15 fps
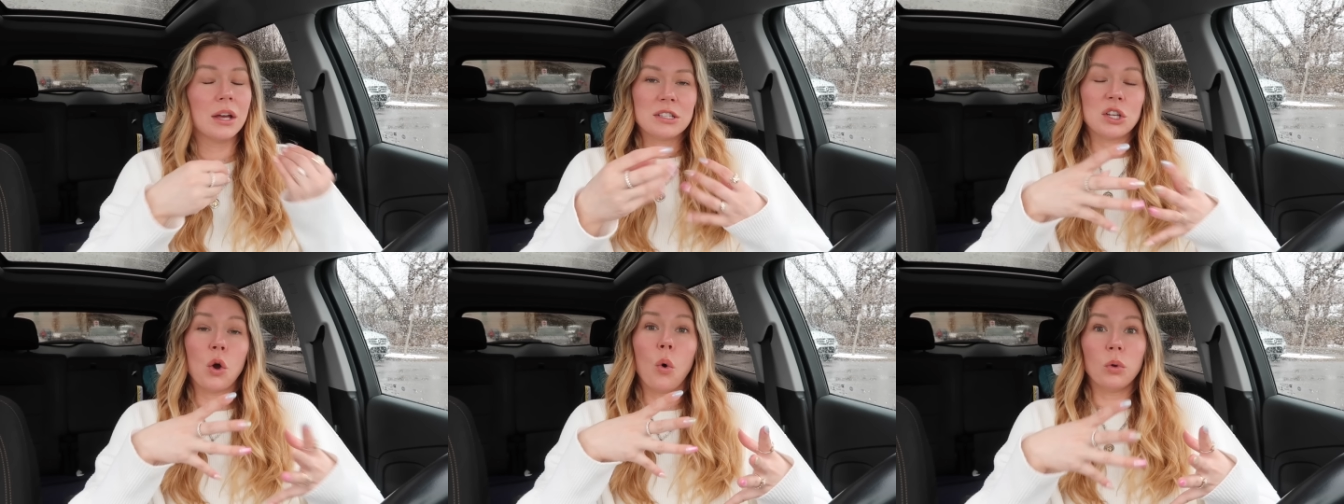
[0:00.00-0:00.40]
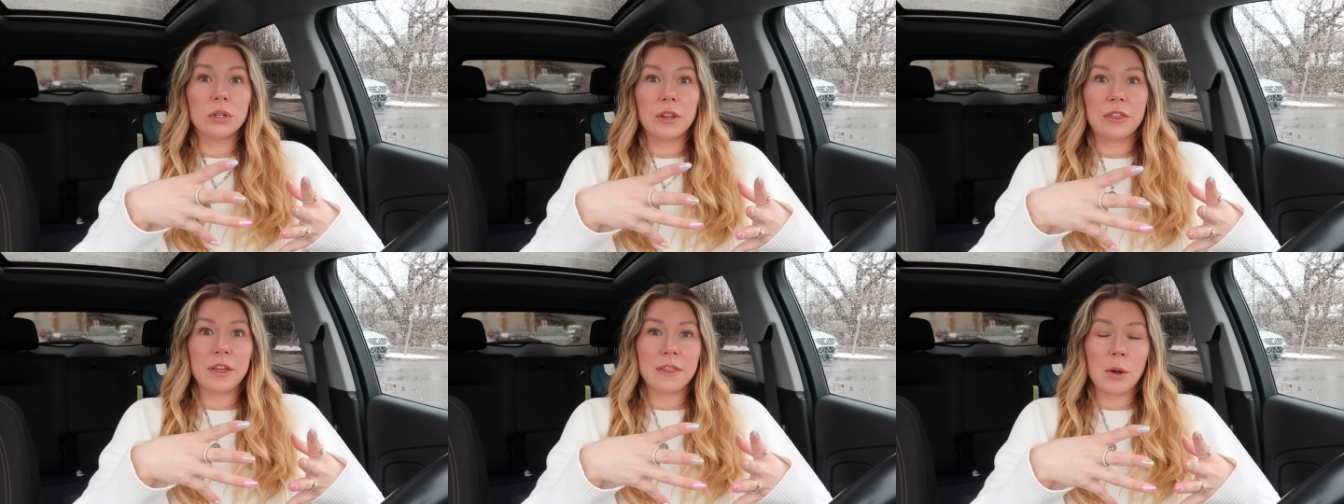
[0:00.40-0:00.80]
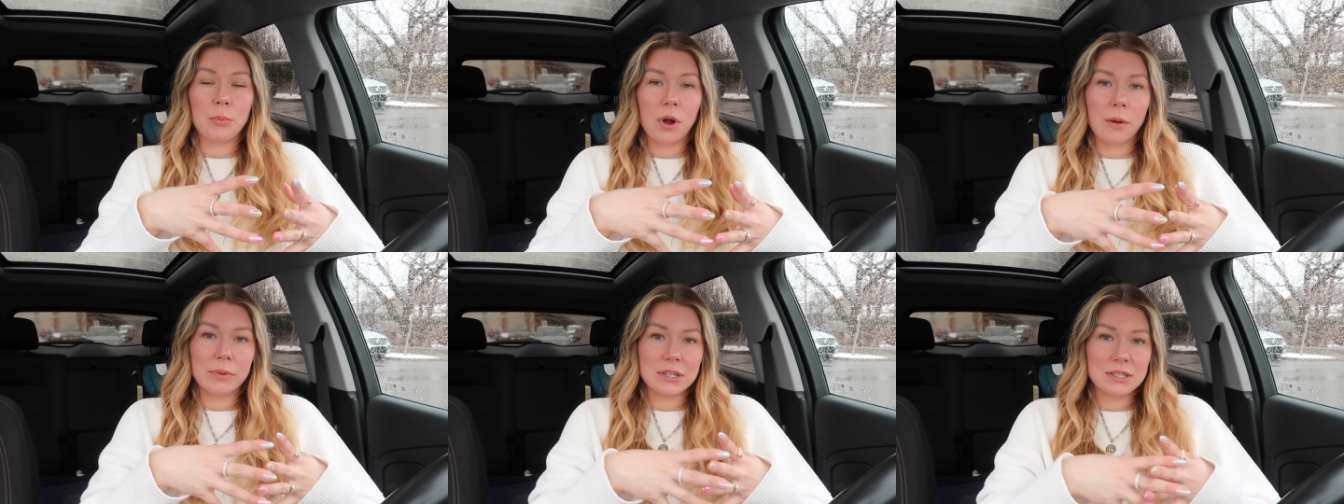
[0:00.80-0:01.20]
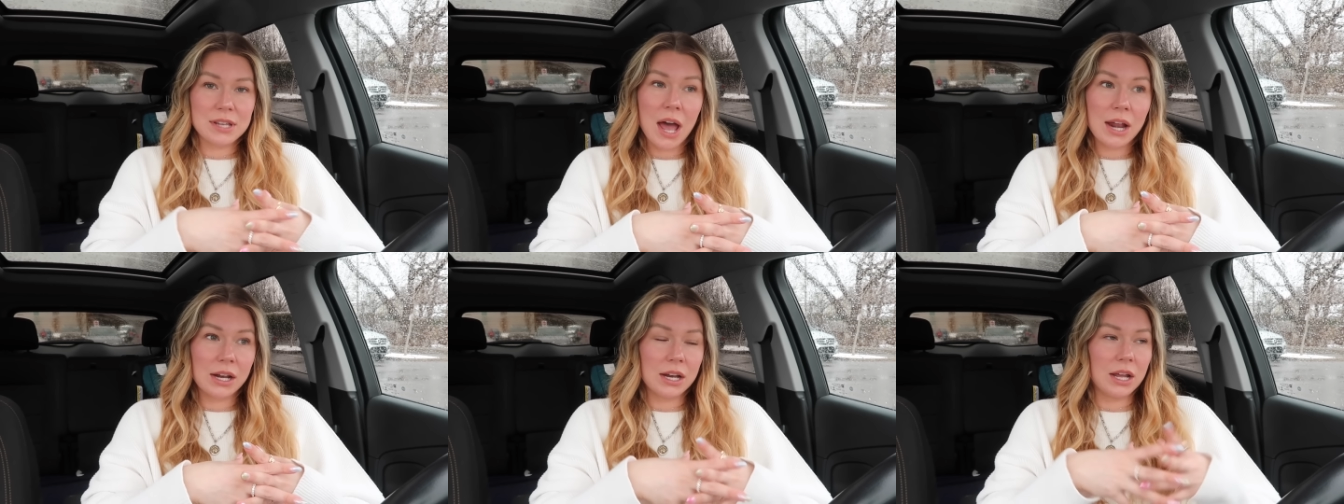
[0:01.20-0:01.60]
it's the only thing that brought me
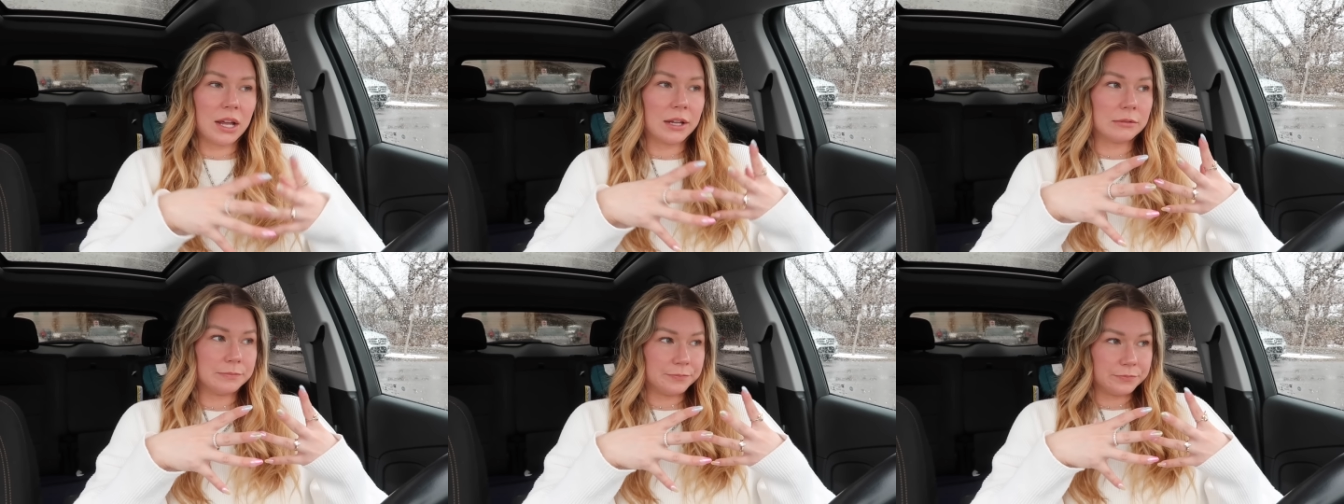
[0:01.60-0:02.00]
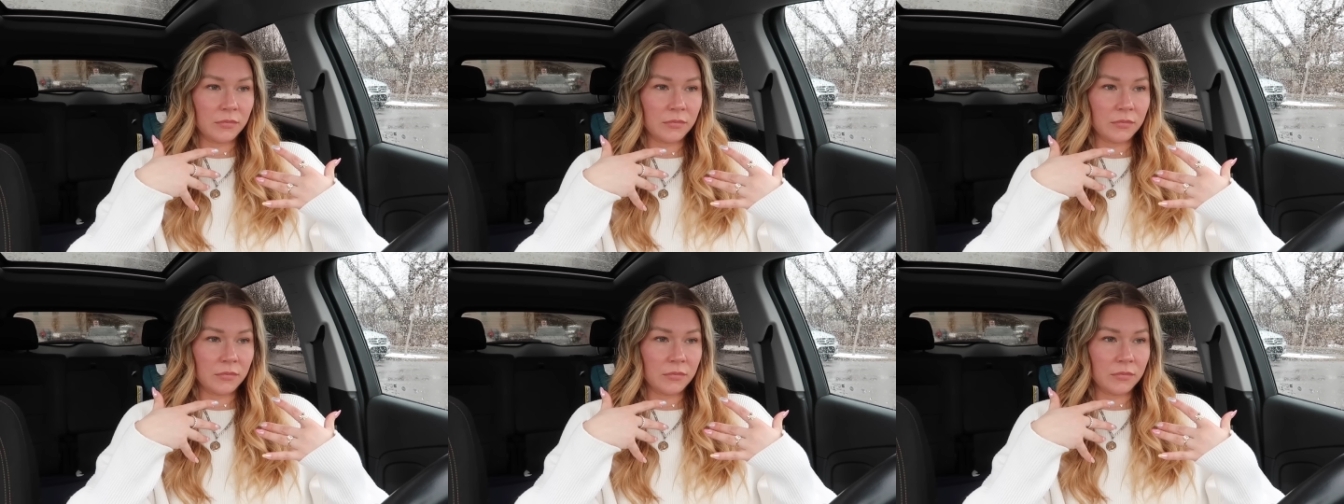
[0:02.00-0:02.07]
sanity and